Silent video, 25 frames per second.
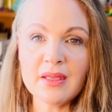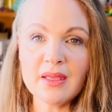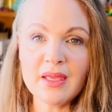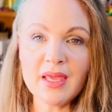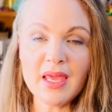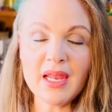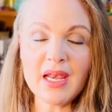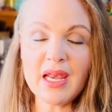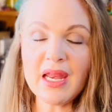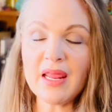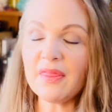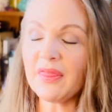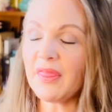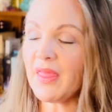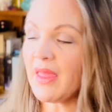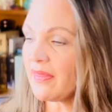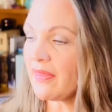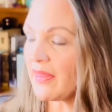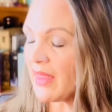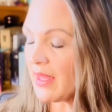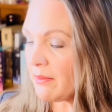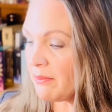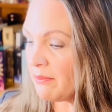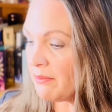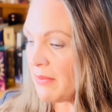Anything
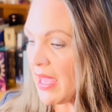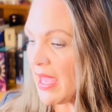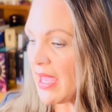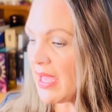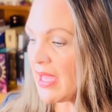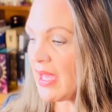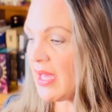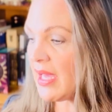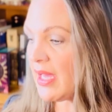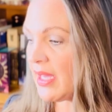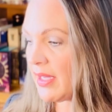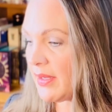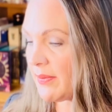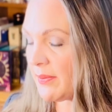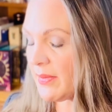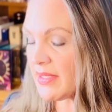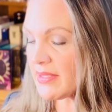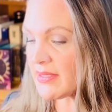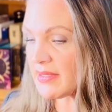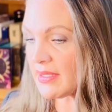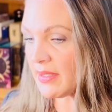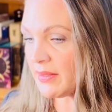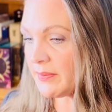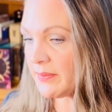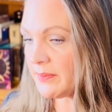that may come
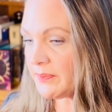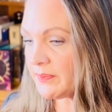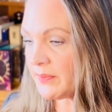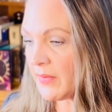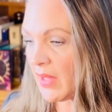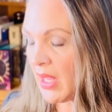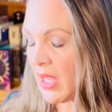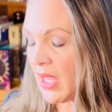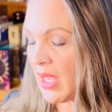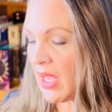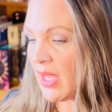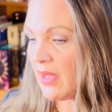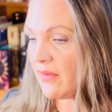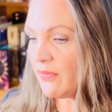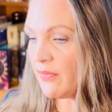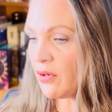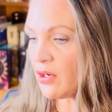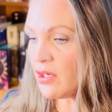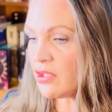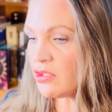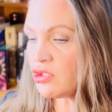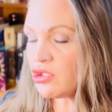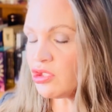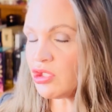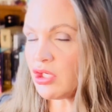as a
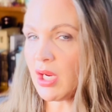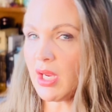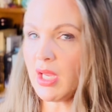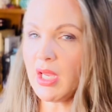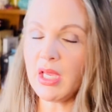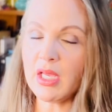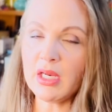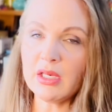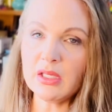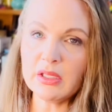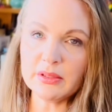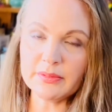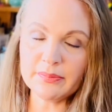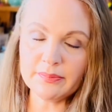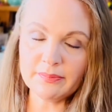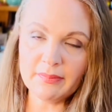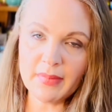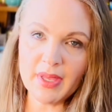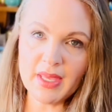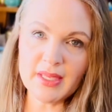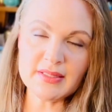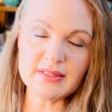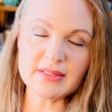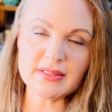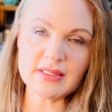very channeled
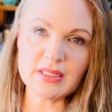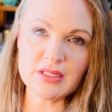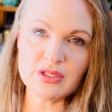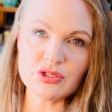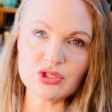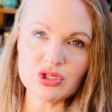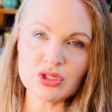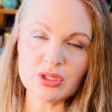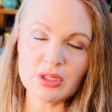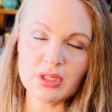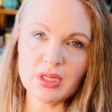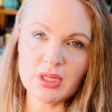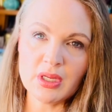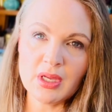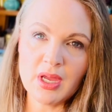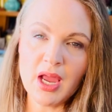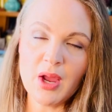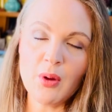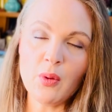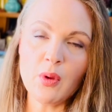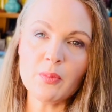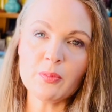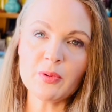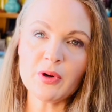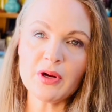message, I
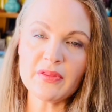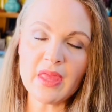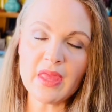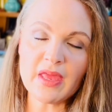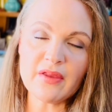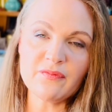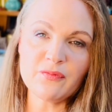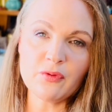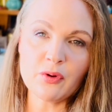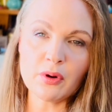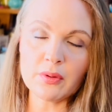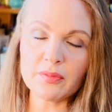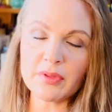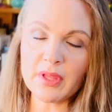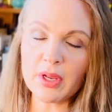will bring that forward.